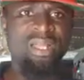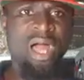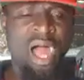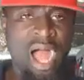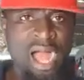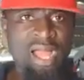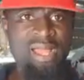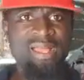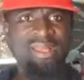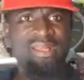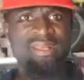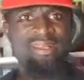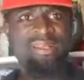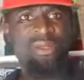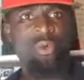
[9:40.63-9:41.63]
Huh?
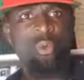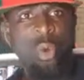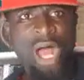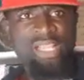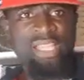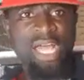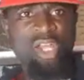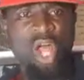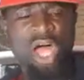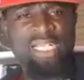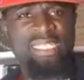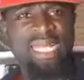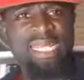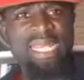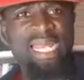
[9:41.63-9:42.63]
What the
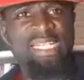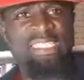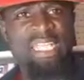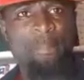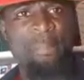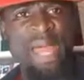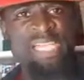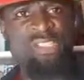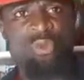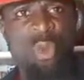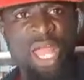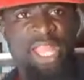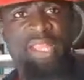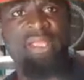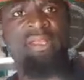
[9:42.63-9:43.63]
law did is the best
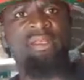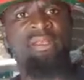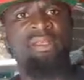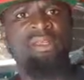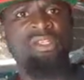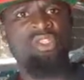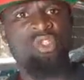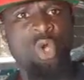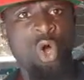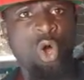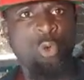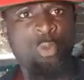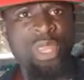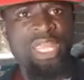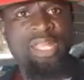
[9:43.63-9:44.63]
way,
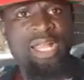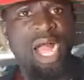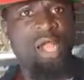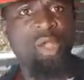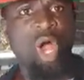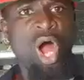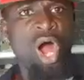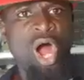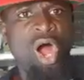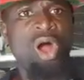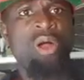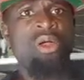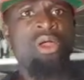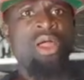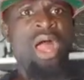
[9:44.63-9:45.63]
so we can
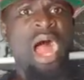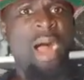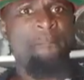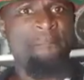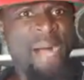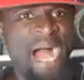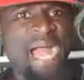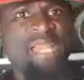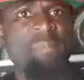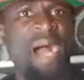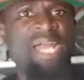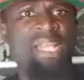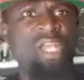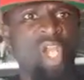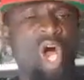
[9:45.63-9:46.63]
all abide
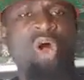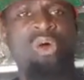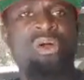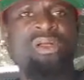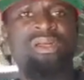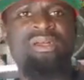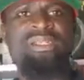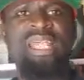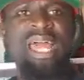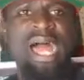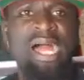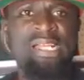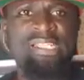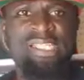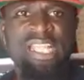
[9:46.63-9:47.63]
by the law.
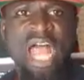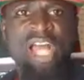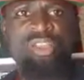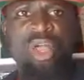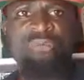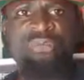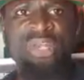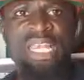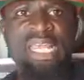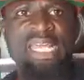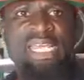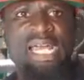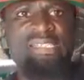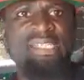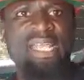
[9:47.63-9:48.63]
There is a lot of
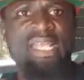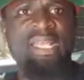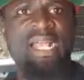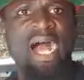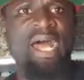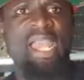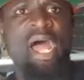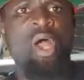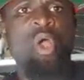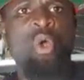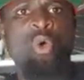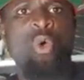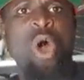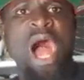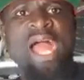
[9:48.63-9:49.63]
leaders in Ghana
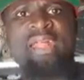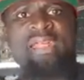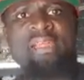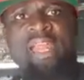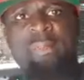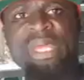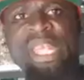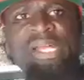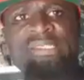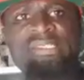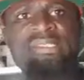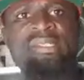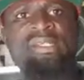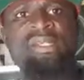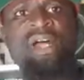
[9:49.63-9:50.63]
who are
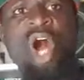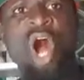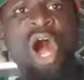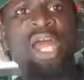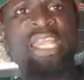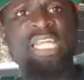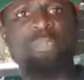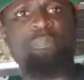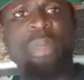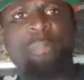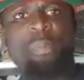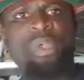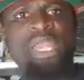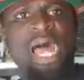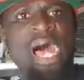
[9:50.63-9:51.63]
criminals. All these
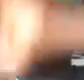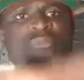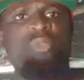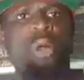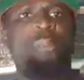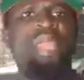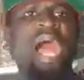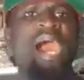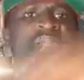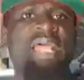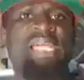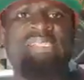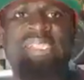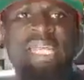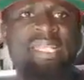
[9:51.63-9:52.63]
people have to be
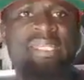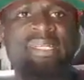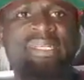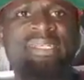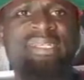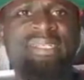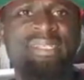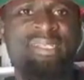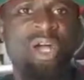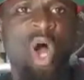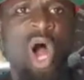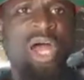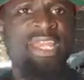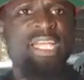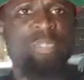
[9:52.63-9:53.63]
arrested.
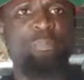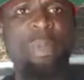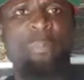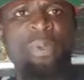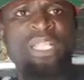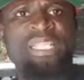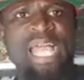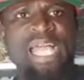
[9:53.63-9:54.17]
All these people